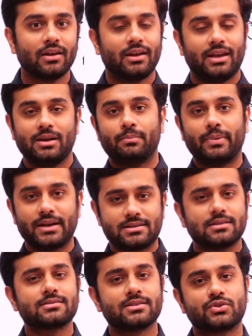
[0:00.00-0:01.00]
In
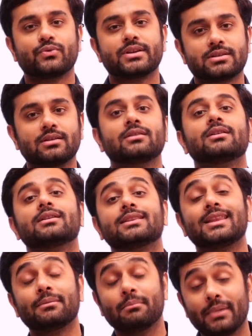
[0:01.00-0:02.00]
pressure situation,
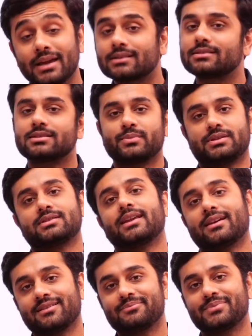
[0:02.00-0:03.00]
they make this
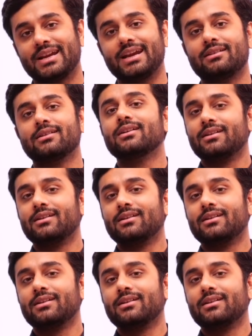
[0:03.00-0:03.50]
mistake, right?